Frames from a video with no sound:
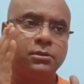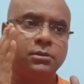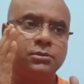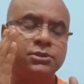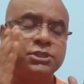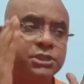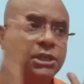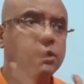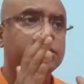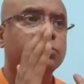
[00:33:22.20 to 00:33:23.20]

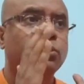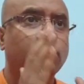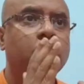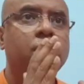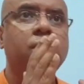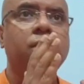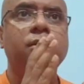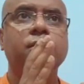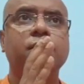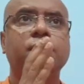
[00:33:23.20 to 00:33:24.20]
seeing the world
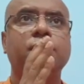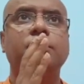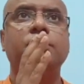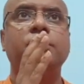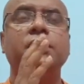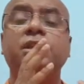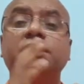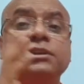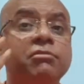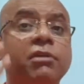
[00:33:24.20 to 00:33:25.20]
in a
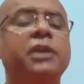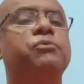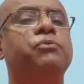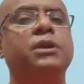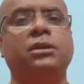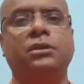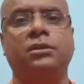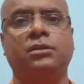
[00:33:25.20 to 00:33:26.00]
divine way,